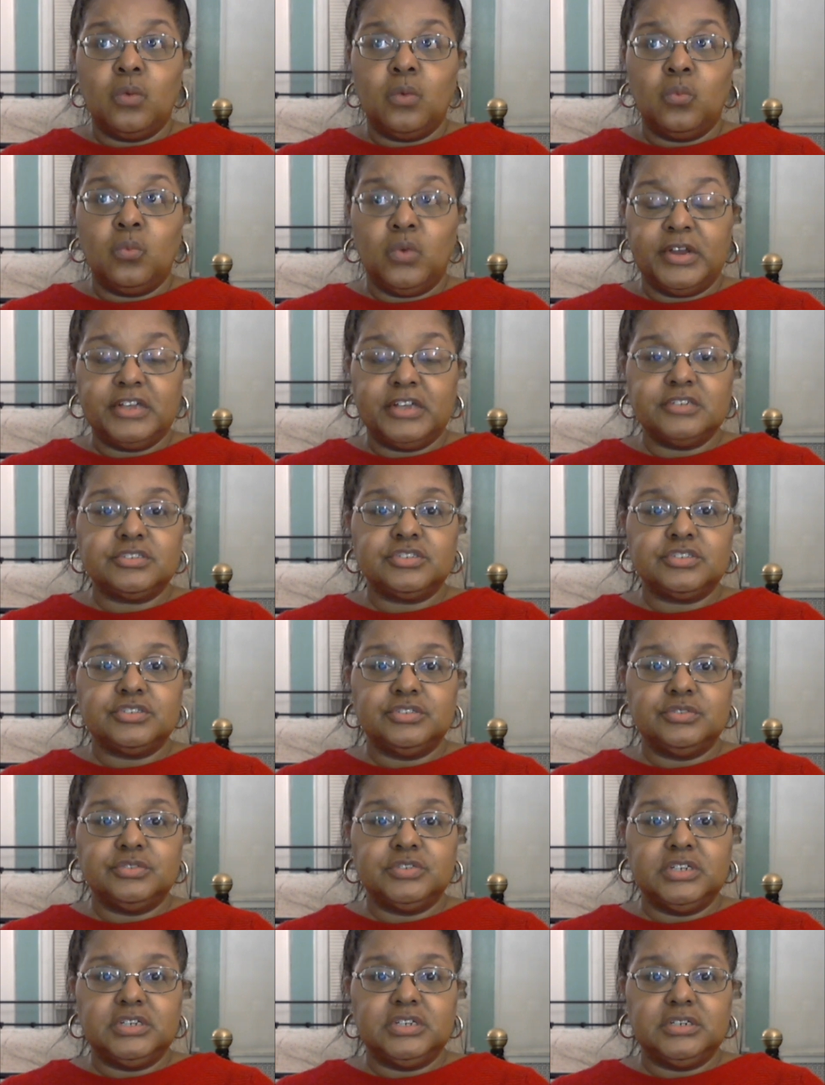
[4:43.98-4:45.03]
What else do
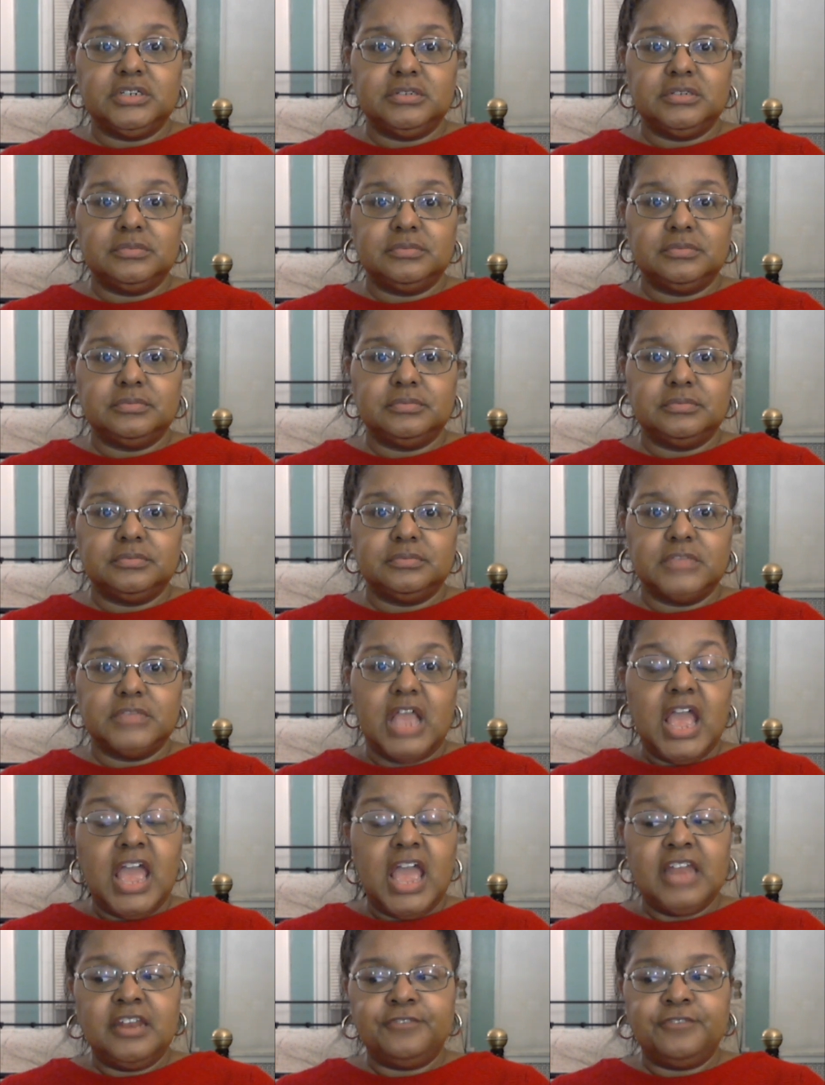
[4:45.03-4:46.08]
you need?
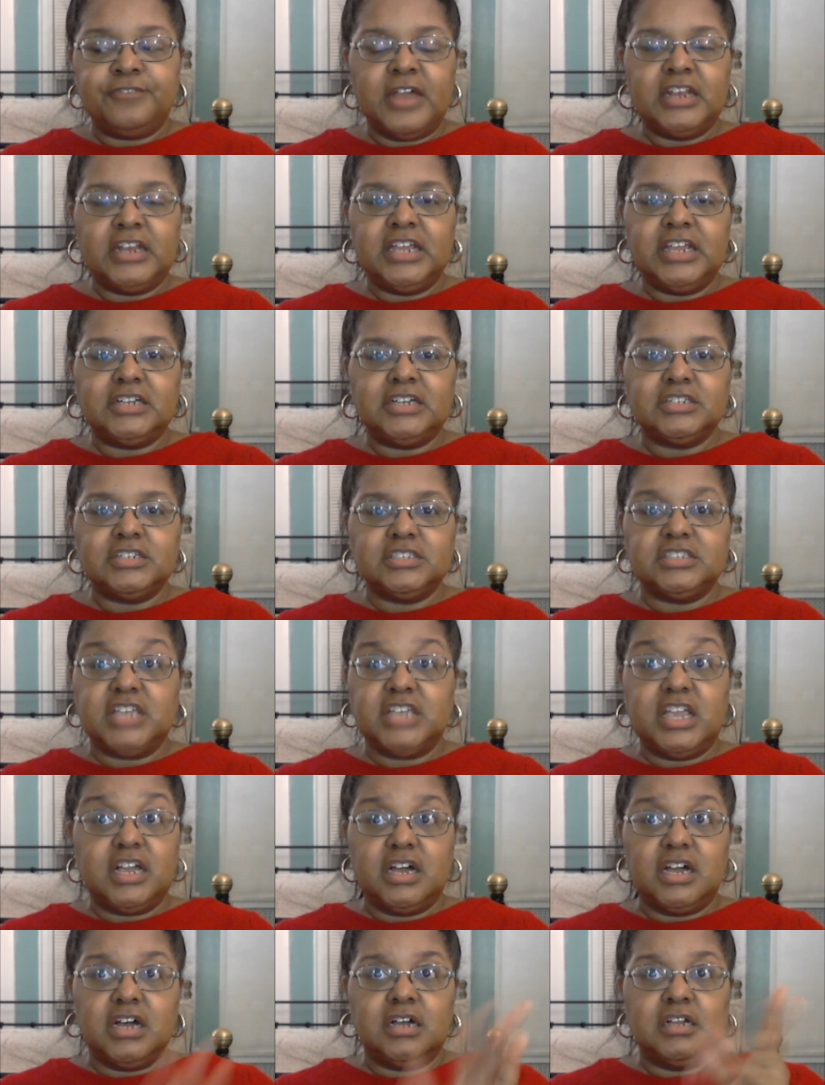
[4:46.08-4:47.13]
And then finally, I couldn't
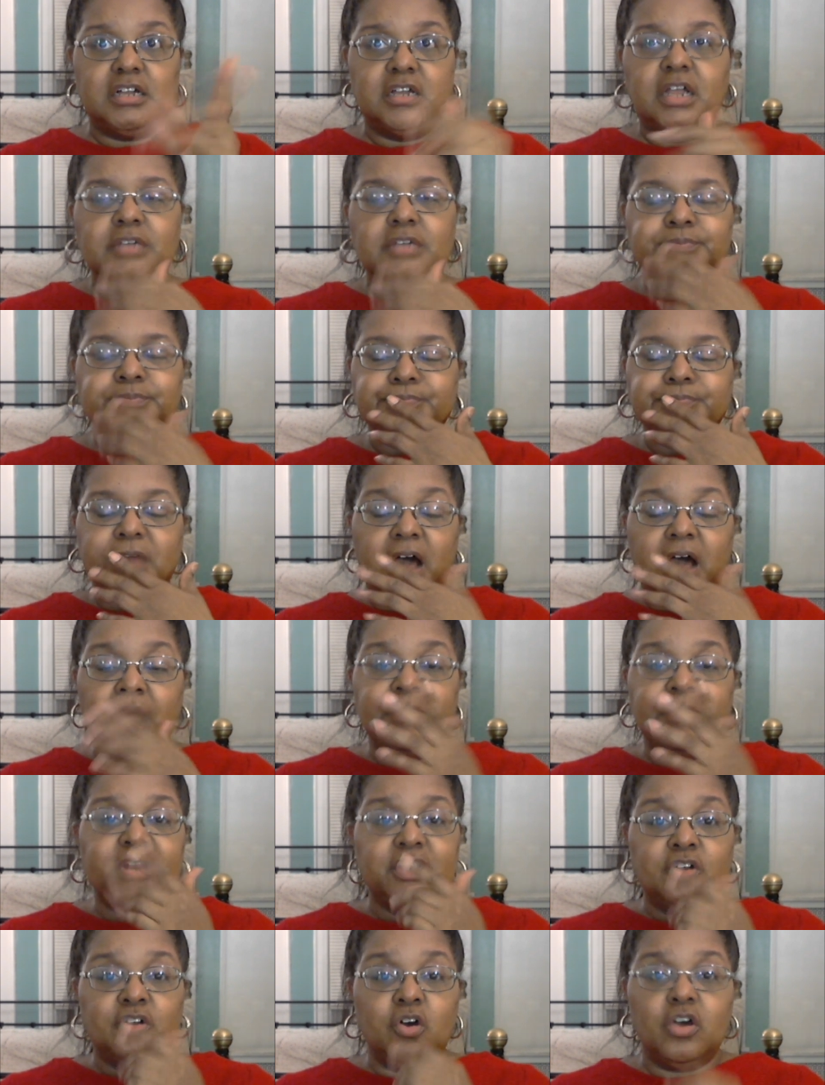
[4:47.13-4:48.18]
take her
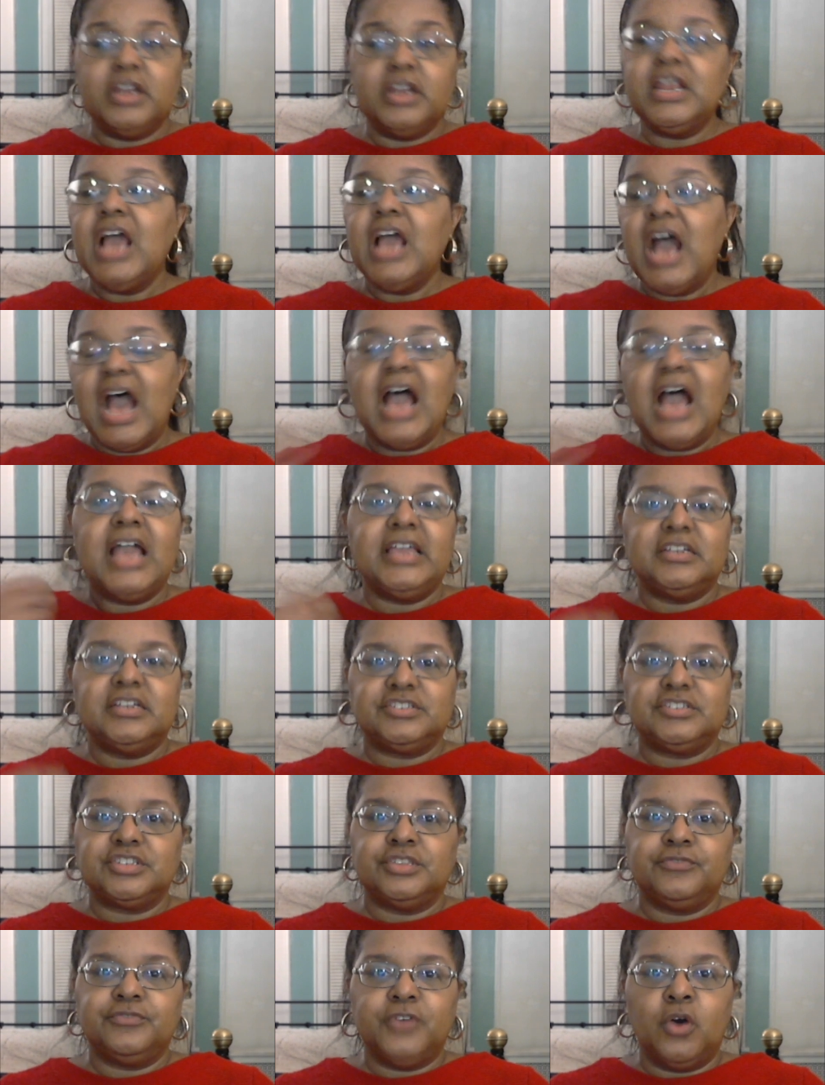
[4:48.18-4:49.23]
humming and on. I
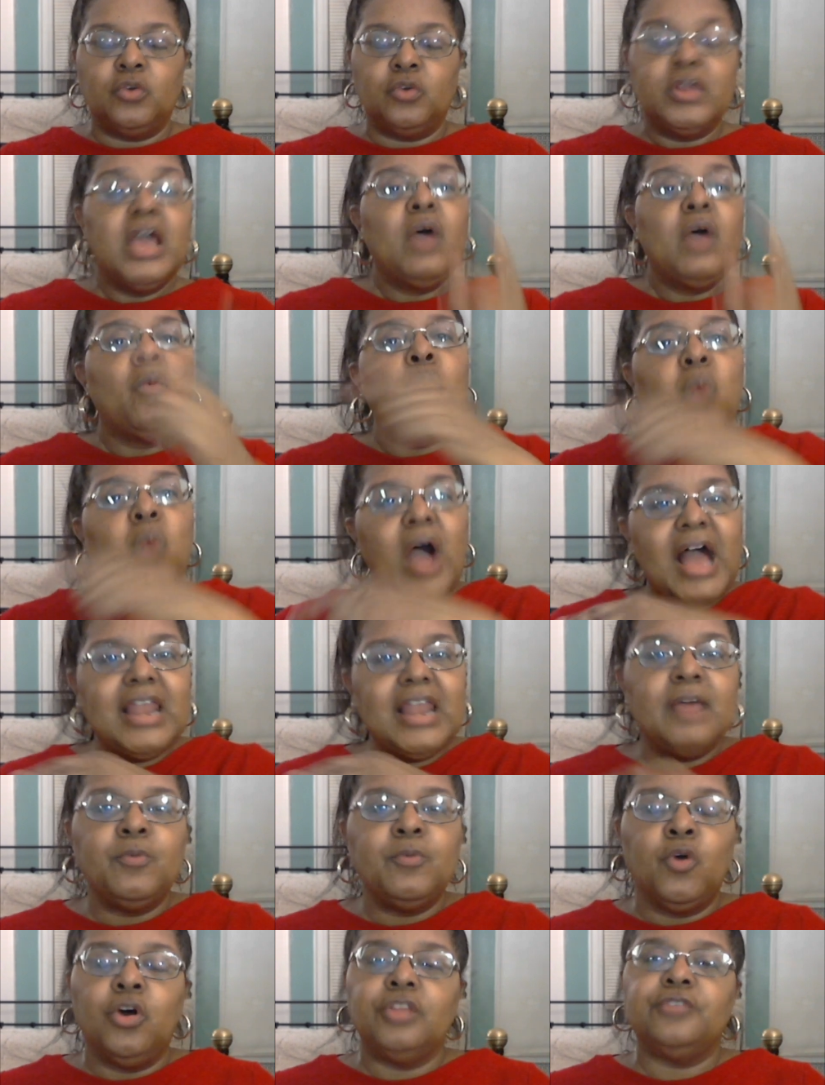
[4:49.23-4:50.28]
answered the phone. While
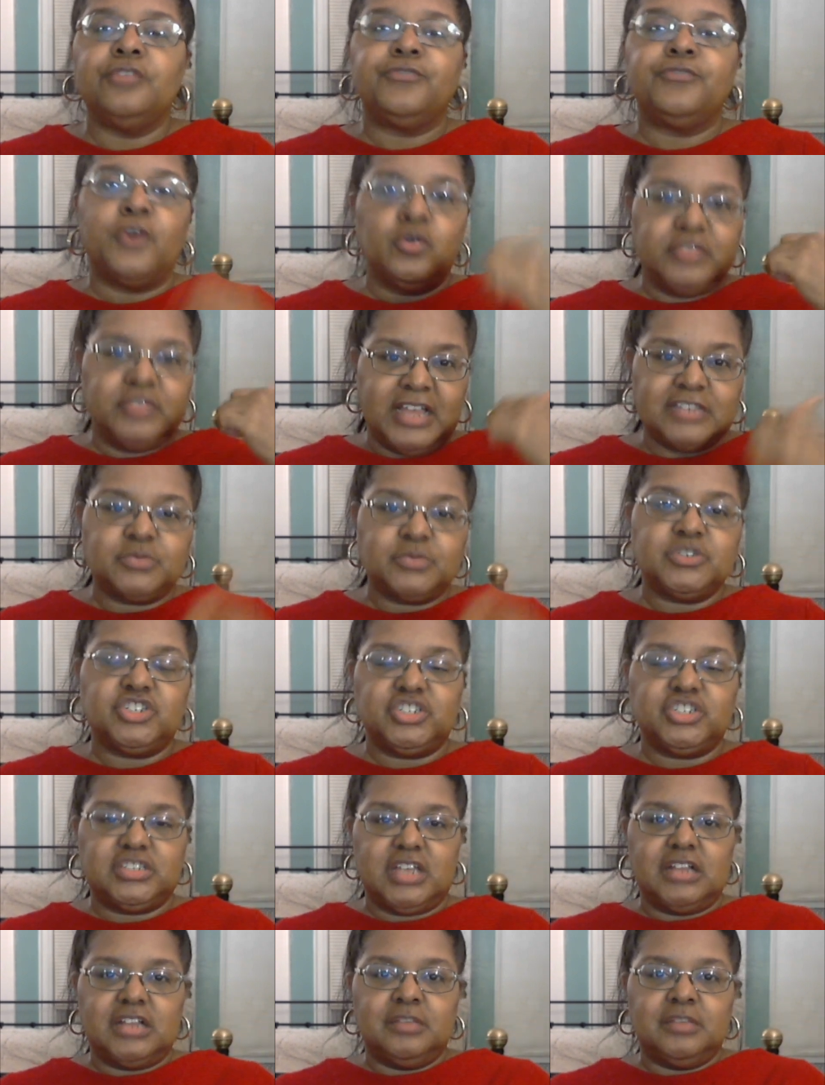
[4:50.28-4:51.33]
I'm on the phone, that's what
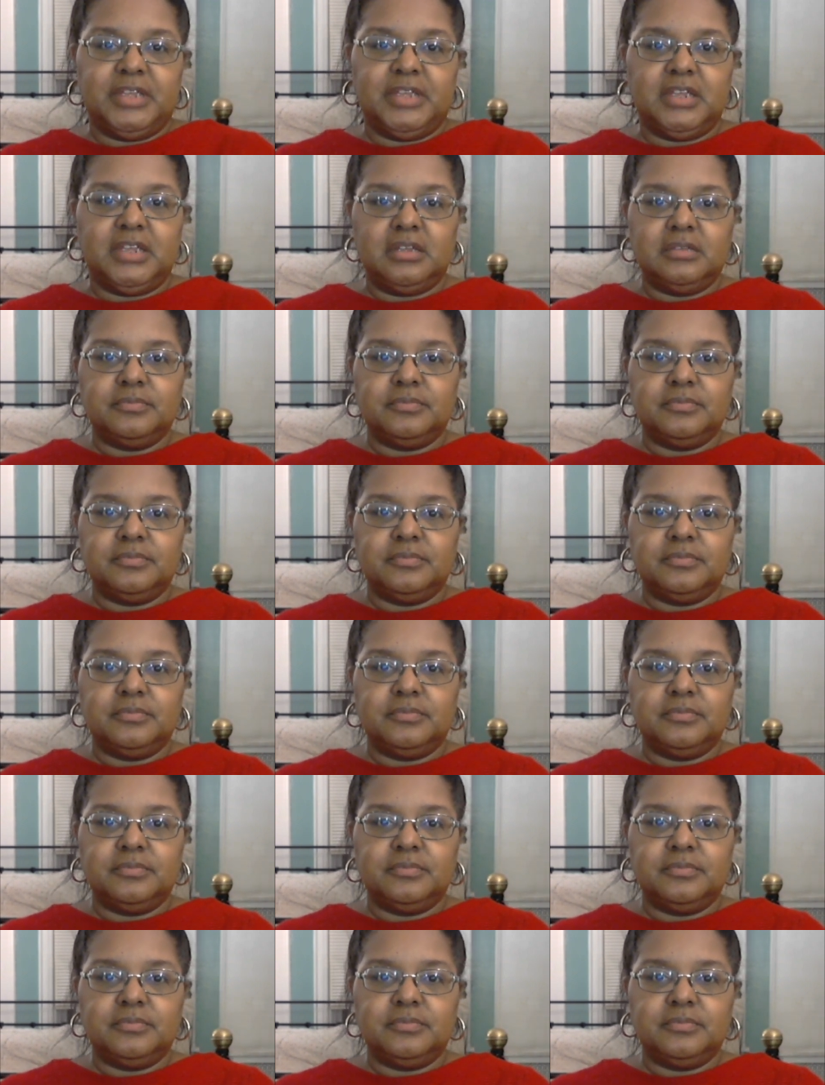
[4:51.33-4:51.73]
she's telling me.